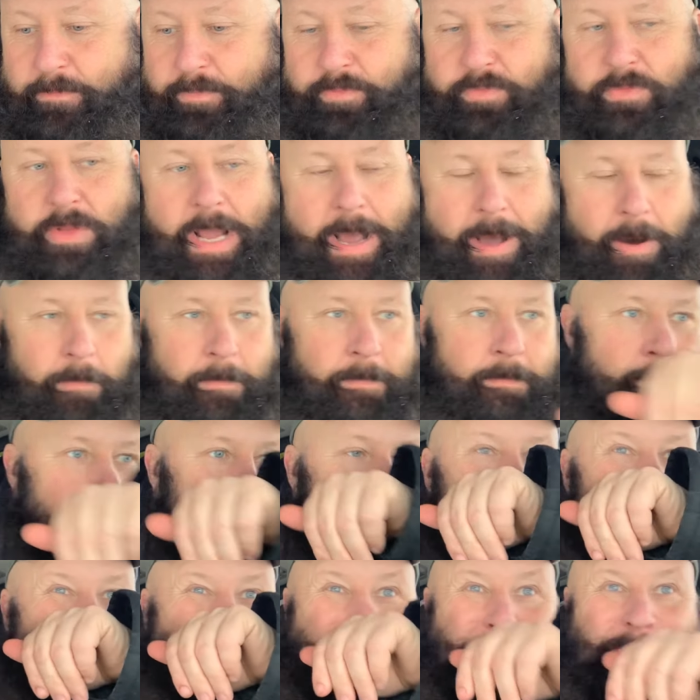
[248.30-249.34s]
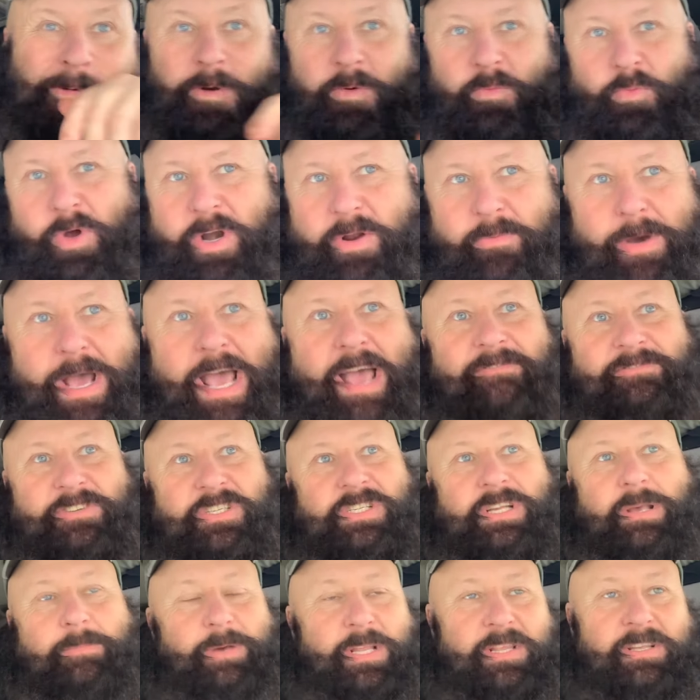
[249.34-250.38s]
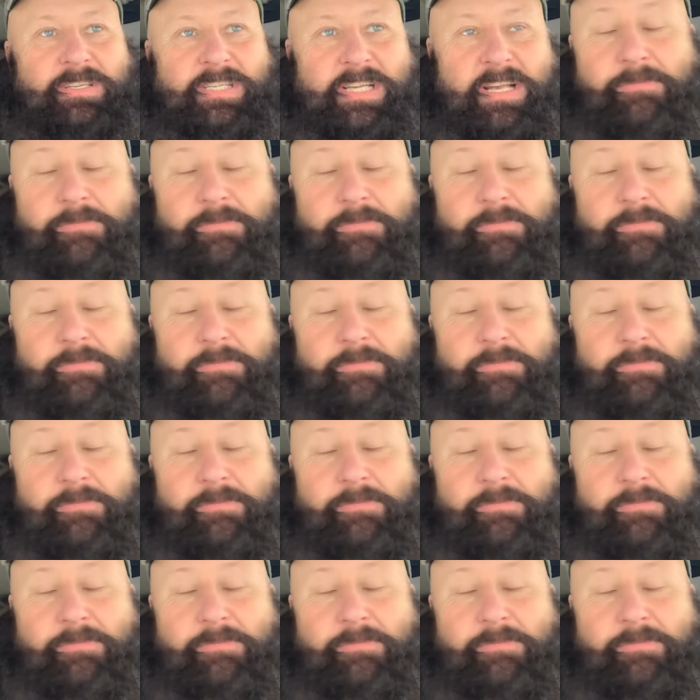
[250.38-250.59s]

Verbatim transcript: now, what do I have to say about this?